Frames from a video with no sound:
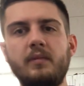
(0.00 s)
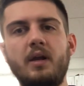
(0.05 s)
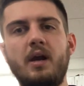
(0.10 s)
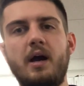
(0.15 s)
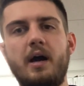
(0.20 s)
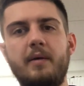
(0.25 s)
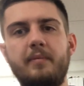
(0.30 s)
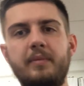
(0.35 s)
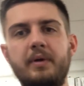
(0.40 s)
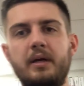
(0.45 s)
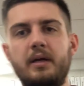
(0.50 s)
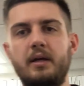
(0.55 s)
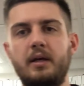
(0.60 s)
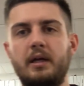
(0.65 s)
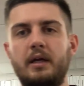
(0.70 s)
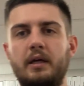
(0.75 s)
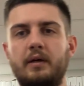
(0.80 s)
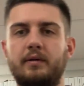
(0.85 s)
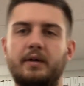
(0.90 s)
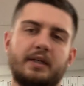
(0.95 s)
Well,
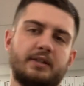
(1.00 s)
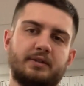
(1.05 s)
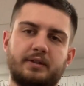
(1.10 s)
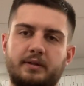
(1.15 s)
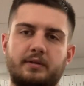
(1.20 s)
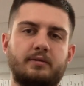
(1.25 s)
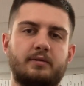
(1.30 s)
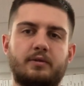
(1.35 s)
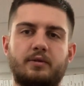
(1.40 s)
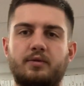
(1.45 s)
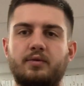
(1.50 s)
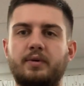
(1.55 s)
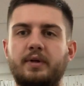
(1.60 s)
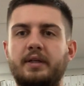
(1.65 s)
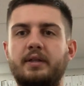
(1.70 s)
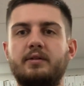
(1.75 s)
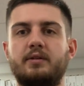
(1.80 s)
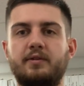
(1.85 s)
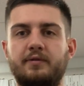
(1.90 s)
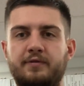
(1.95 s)
actually,
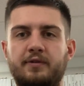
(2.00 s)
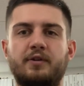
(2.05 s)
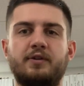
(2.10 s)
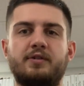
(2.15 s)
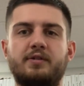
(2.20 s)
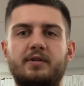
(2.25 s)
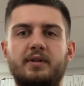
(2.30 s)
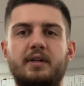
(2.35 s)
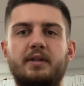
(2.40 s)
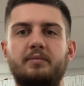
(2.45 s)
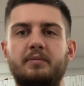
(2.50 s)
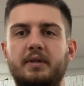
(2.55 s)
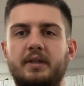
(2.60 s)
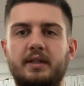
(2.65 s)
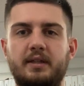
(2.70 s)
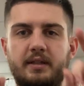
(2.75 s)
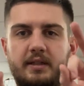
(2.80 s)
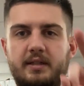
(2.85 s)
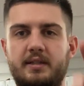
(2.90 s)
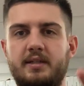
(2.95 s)
three. So the first thing
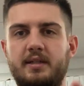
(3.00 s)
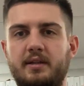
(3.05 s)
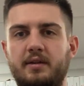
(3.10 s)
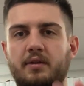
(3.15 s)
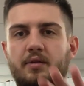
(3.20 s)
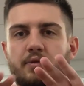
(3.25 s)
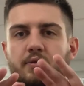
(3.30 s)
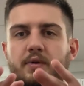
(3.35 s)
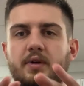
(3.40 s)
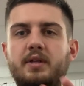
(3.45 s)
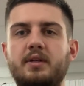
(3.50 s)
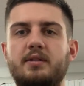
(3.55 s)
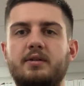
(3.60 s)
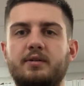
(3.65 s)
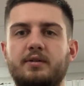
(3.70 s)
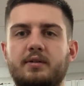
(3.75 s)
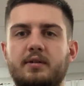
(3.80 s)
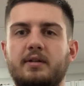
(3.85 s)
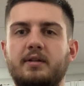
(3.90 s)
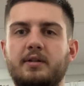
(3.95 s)
being that it's in three,
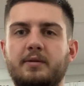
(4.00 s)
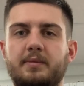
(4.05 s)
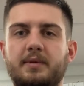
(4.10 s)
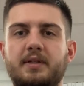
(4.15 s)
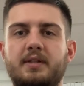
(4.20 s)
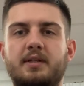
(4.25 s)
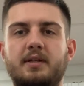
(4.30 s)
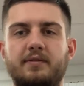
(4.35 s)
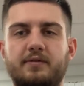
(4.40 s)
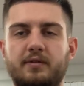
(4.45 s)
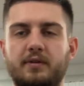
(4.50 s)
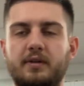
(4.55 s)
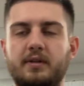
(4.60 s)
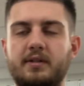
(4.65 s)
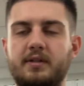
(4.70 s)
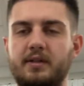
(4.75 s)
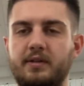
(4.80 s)
so it's a little bit different.